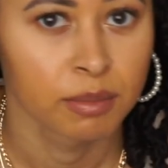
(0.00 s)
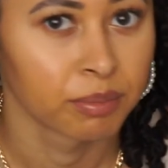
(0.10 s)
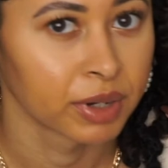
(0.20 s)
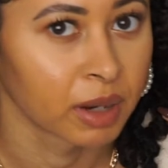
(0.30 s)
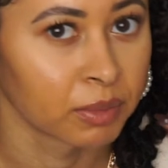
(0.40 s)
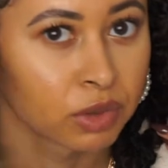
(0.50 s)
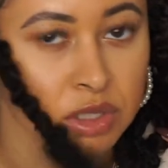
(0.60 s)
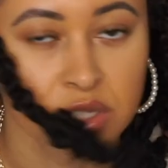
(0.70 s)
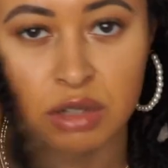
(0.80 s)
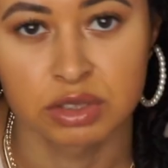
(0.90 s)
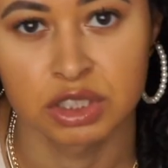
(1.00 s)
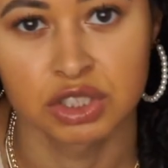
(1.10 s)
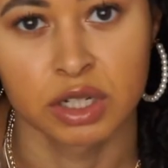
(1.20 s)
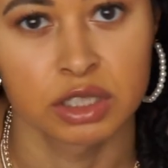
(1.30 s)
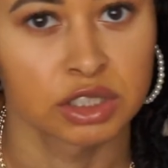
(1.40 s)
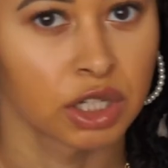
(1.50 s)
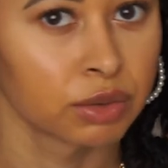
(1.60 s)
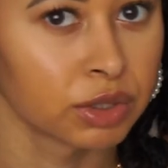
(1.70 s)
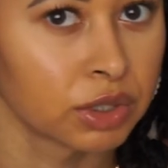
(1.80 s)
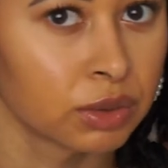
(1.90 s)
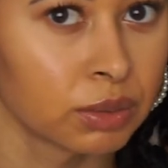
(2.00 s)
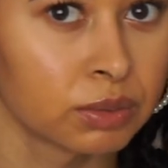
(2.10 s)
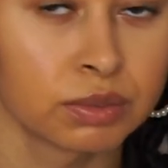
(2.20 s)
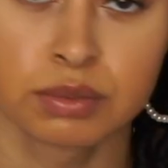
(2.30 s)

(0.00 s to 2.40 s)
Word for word: but I'm more so just trying to show you